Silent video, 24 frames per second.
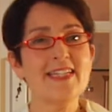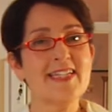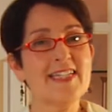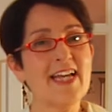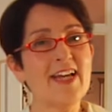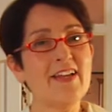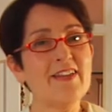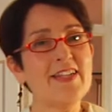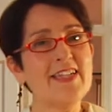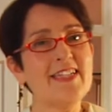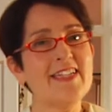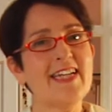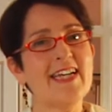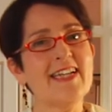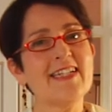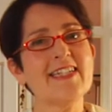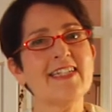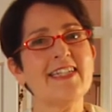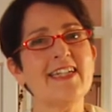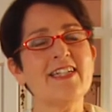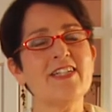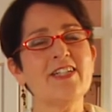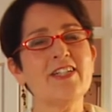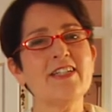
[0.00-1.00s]
is Healthy Test
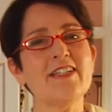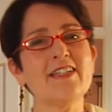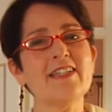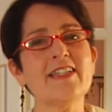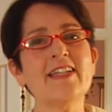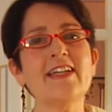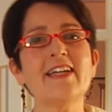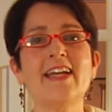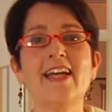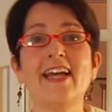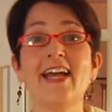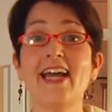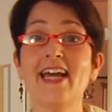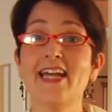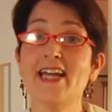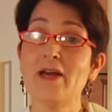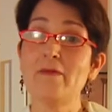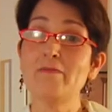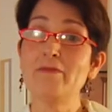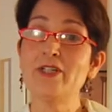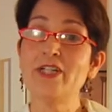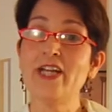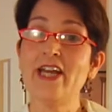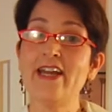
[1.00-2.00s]
Kitchens, and
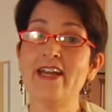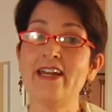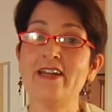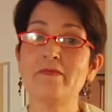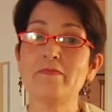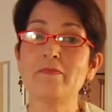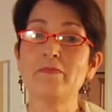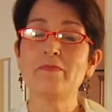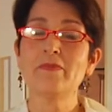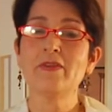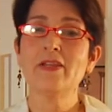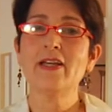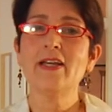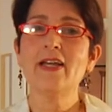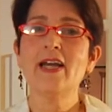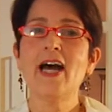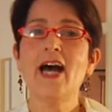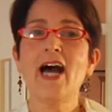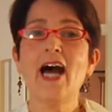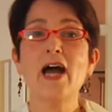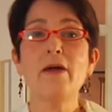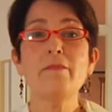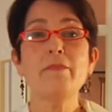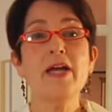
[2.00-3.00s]
I'm Jane.
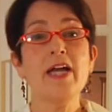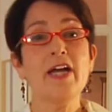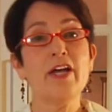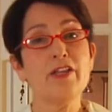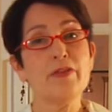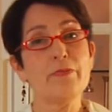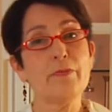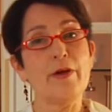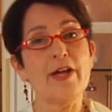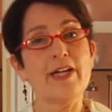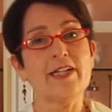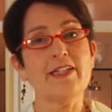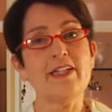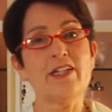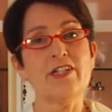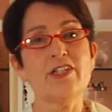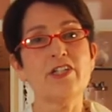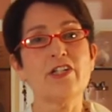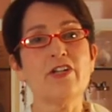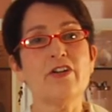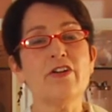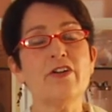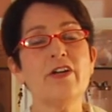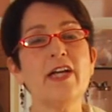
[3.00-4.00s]
I'm a health
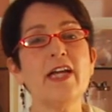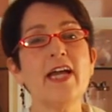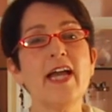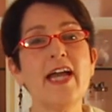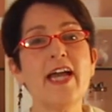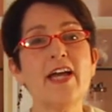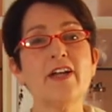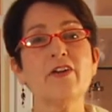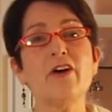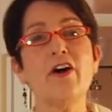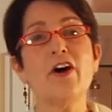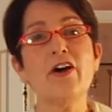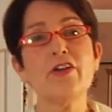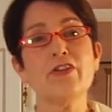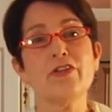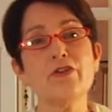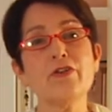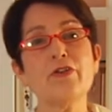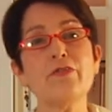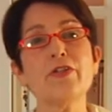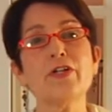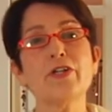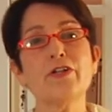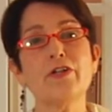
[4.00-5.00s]
practitioner and author
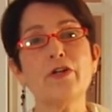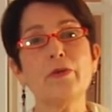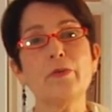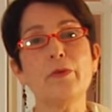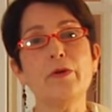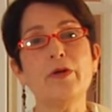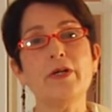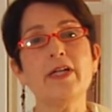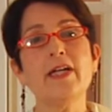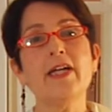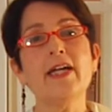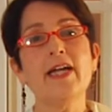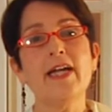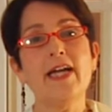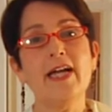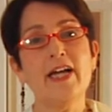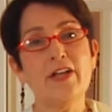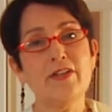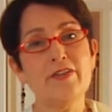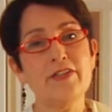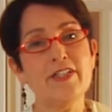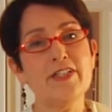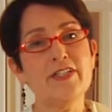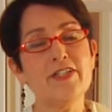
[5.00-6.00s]
of the cookbook,
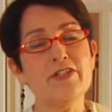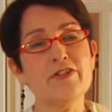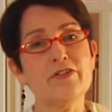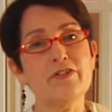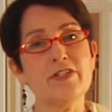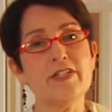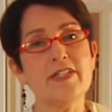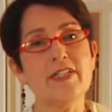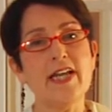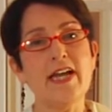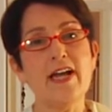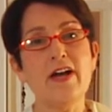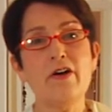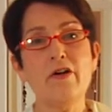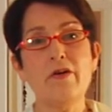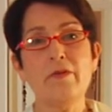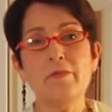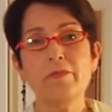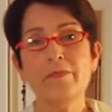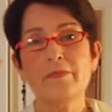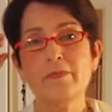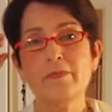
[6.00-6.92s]
Healthy Desserts Now.